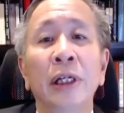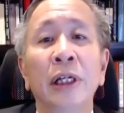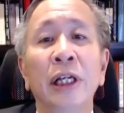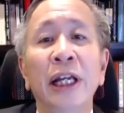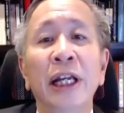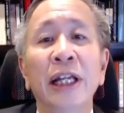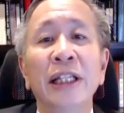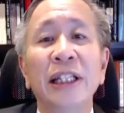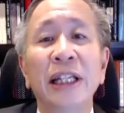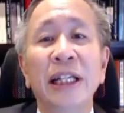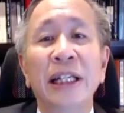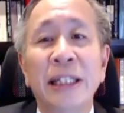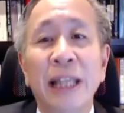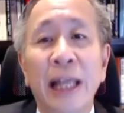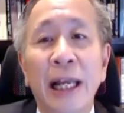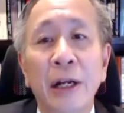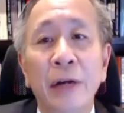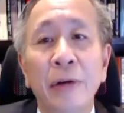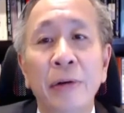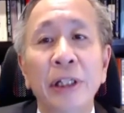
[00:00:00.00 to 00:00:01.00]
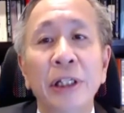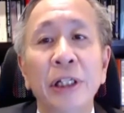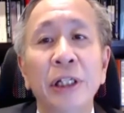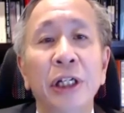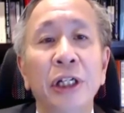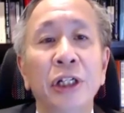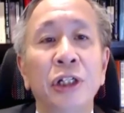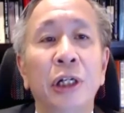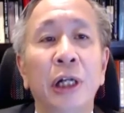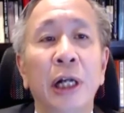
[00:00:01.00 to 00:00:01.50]
It has accelerated
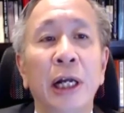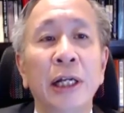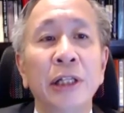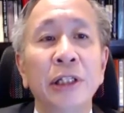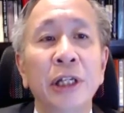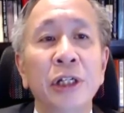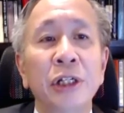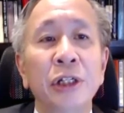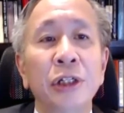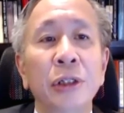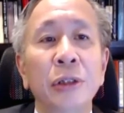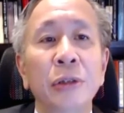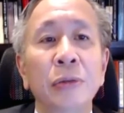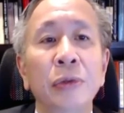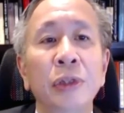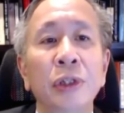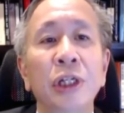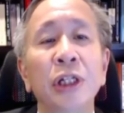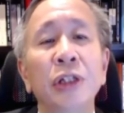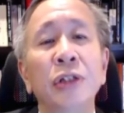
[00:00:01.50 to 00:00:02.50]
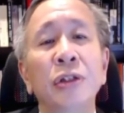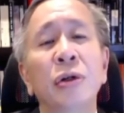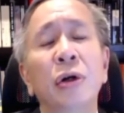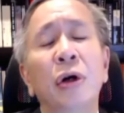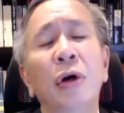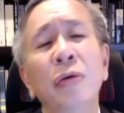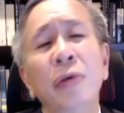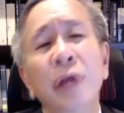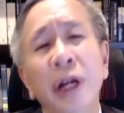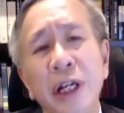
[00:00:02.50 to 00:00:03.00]
digitalization, which has
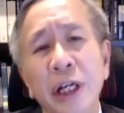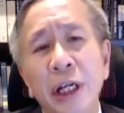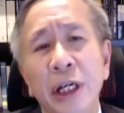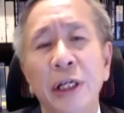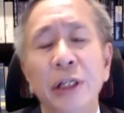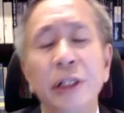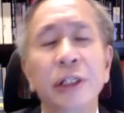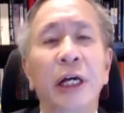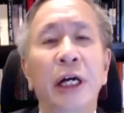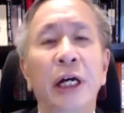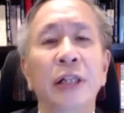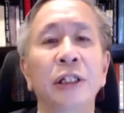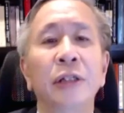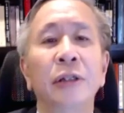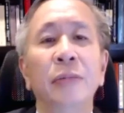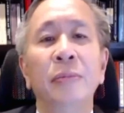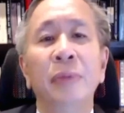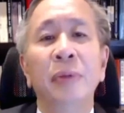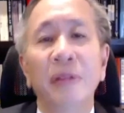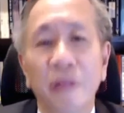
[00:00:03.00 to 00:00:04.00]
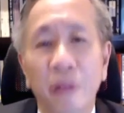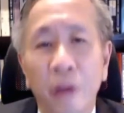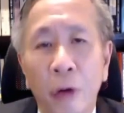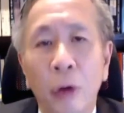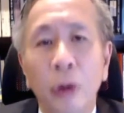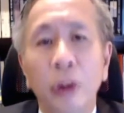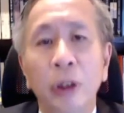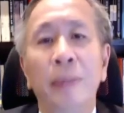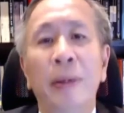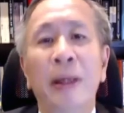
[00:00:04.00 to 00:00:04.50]
already started
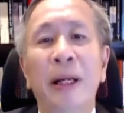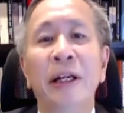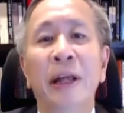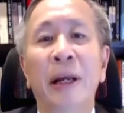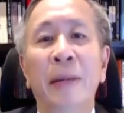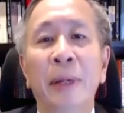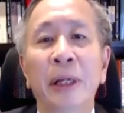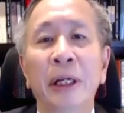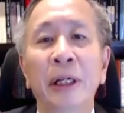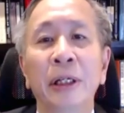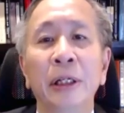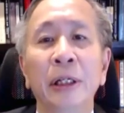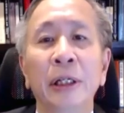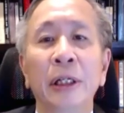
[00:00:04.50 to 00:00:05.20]
before the pandemic.